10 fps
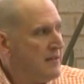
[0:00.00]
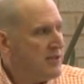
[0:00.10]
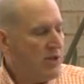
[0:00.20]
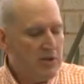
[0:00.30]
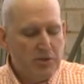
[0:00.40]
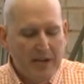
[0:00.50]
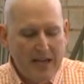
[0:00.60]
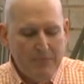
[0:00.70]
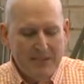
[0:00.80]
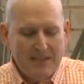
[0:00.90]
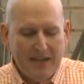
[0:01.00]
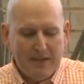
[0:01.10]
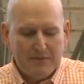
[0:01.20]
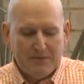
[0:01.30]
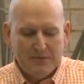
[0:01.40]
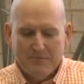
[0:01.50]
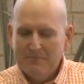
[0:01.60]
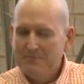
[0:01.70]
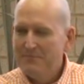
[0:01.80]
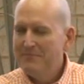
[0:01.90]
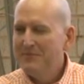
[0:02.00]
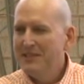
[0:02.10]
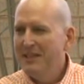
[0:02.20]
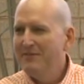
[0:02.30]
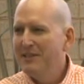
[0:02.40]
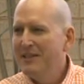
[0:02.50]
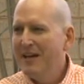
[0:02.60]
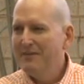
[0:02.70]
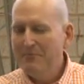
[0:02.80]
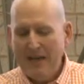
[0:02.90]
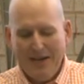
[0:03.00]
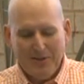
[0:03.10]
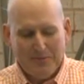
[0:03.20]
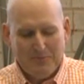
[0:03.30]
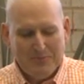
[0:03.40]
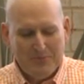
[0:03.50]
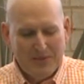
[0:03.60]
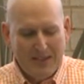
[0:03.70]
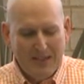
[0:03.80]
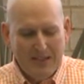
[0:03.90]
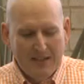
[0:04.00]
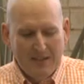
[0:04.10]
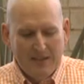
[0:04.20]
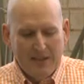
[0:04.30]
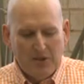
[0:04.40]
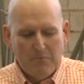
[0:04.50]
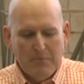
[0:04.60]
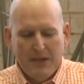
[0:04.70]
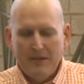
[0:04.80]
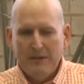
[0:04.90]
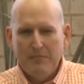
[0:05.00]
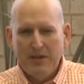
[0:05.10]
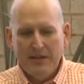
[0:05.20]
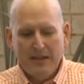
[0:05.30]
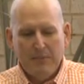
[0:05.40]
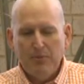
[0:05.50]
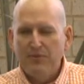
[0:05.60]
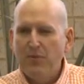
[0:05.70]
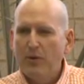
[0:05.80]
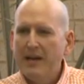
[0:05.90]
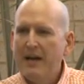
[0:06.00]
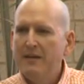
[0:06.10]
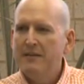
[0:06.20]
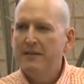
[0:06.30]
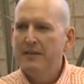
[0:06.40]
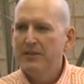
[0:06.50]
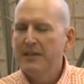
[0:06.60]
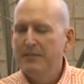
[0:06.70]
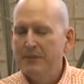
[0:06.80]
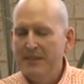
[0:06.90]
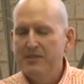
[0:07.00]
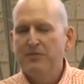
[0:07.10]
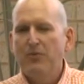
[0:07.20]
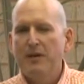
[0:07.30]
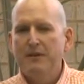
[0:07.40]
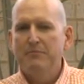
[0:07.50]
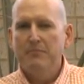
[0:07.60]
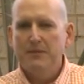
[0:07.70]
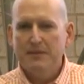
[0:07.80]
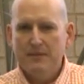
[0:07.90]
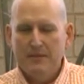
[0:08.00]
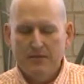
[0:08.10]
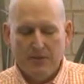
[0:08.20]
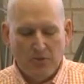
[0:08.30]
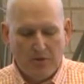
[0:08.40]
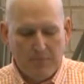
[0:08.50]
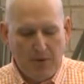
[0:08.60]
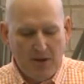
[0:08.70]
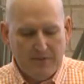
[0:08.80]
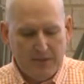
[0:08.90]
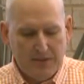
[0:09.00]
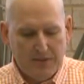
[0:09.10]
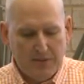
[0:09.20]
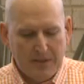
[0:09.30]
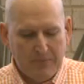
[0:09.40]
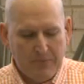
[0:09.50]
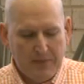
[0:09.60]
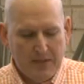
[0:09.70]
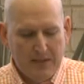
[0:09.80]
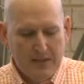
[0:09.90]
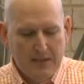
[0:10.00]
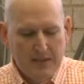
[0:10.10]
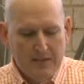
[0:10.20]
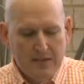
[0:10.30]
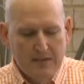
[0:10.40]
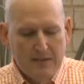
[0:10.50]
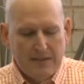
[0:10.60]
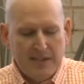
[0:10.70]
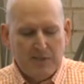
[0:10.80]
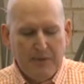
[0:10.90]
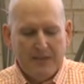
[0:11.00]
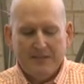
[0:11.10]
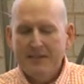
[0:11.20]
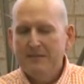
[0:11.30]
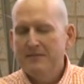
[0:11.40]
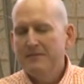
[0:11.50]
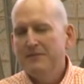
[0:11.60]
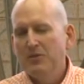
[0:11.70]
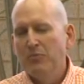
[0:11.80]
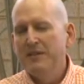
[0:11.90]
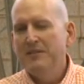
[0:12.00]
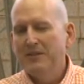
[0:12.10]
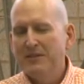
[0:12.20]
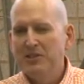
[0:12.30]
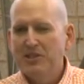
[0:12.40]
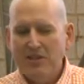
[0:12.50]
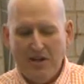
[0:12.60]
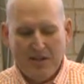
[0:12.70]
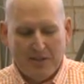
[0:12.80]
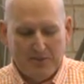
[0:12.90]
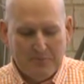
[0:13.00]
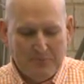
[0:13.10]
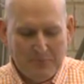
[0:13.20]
Soldiering can be tough, even not in battle. They're married up with 4 other companies from the northern part of Illinois. And they spent the winter in Chicago.